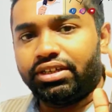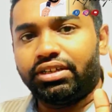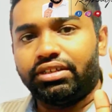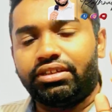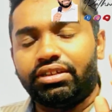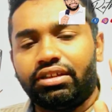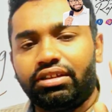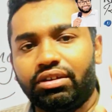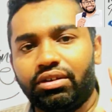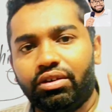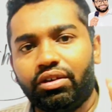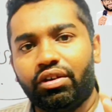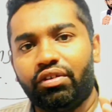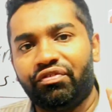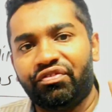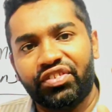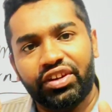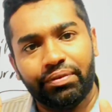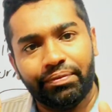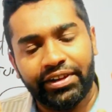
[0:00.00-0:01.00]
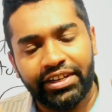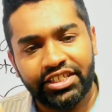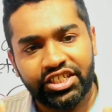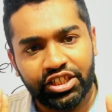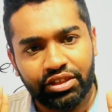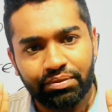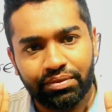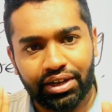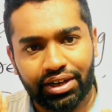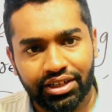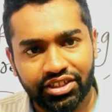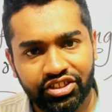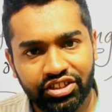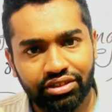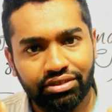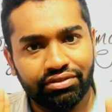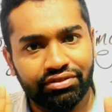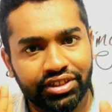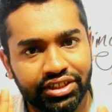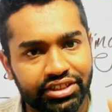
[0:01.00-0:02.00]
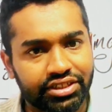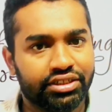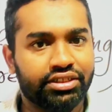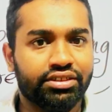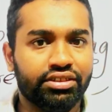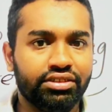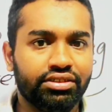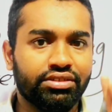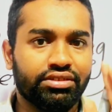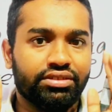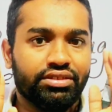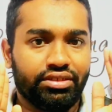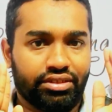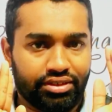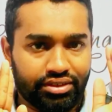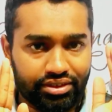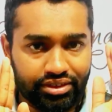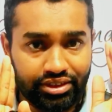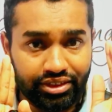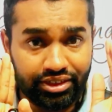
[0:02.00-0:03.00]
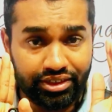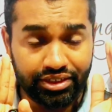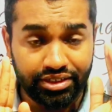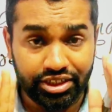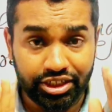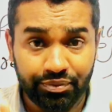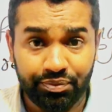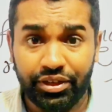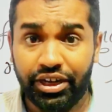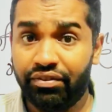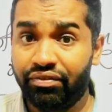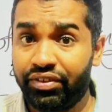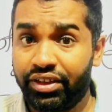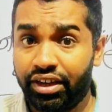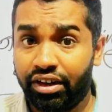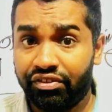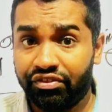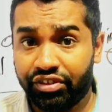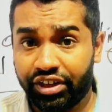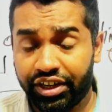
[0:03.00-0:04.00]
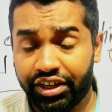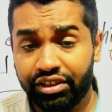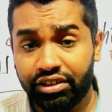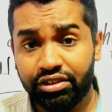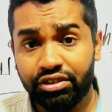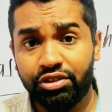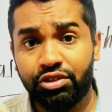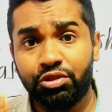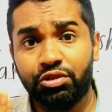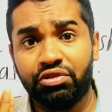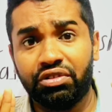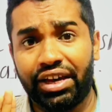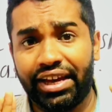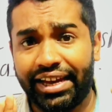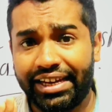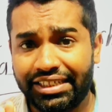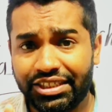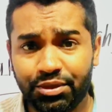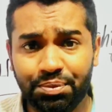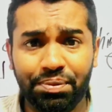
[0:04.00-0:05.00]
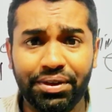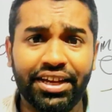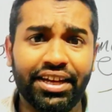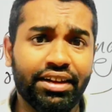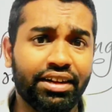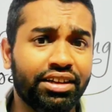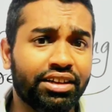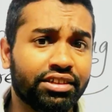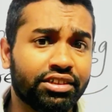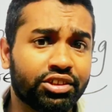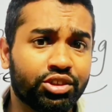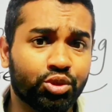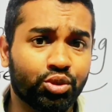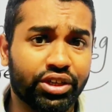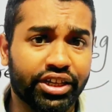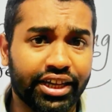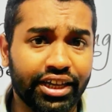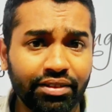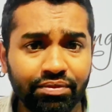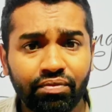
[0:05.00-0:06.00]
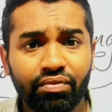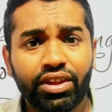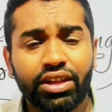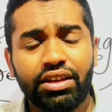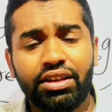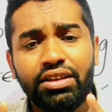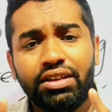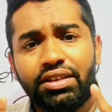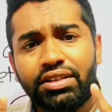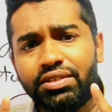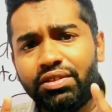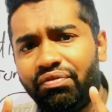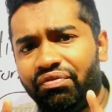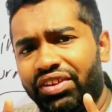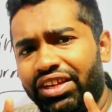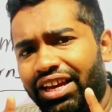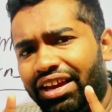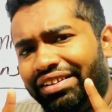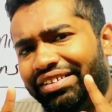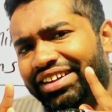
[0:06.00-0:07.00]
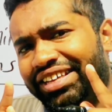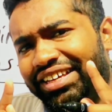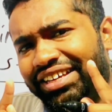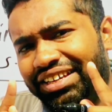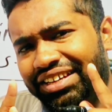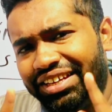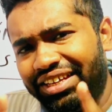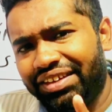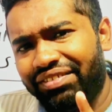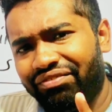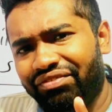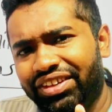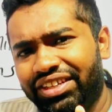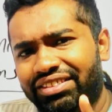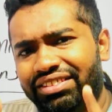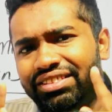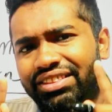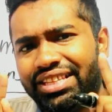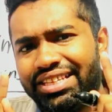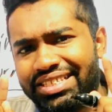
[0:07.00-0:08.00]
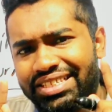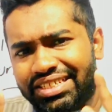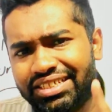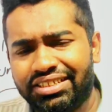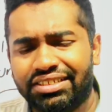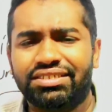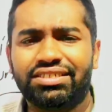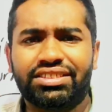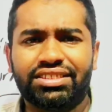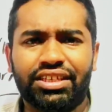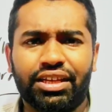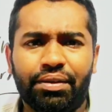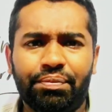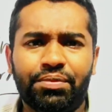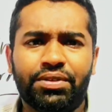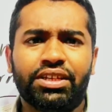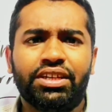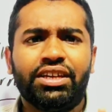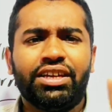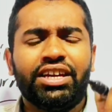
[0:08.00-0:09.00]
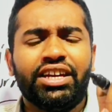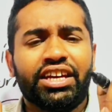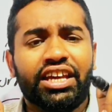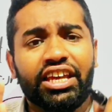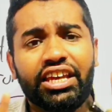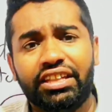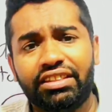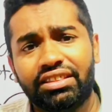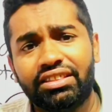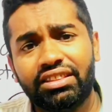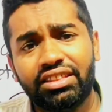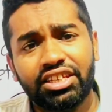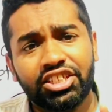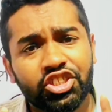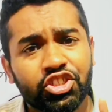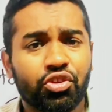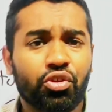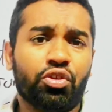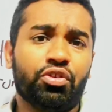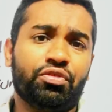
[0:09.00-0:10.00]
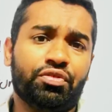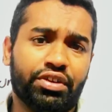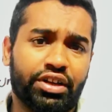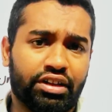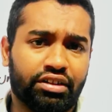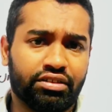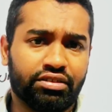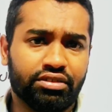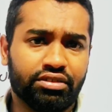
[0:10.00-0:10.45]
the law of diminishing marginal returns, the concept that we are trying to explain here today. So we are dealing with this concept in the short run.